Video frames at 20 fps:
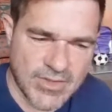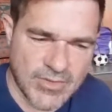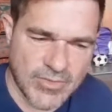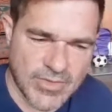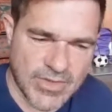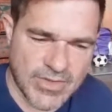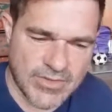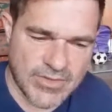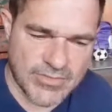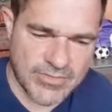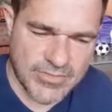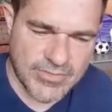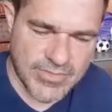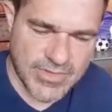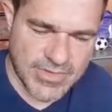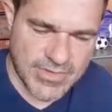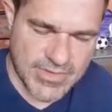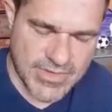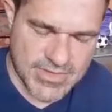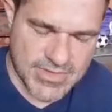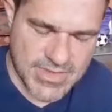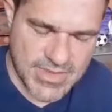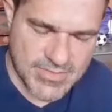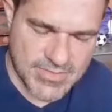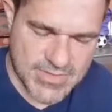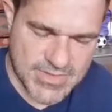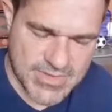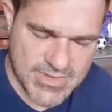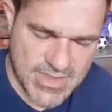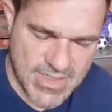then the
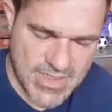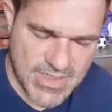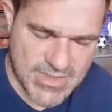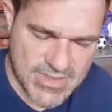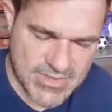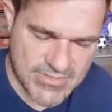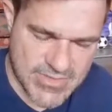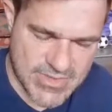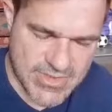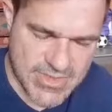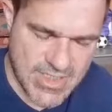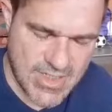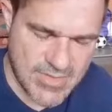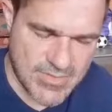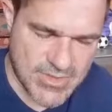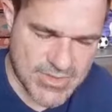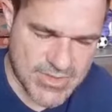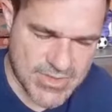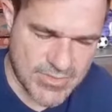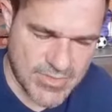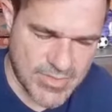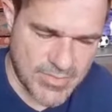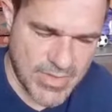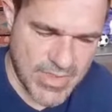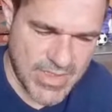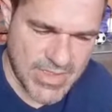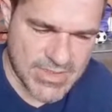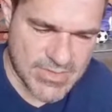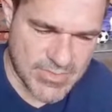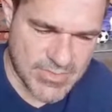deep state have established a
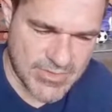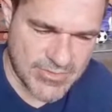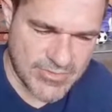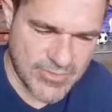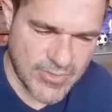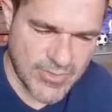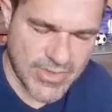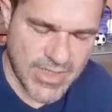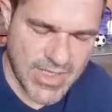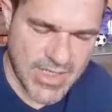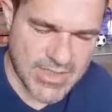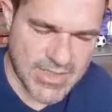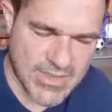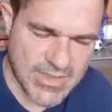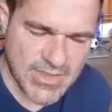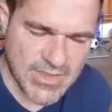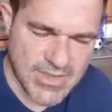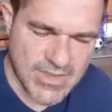replacement for that.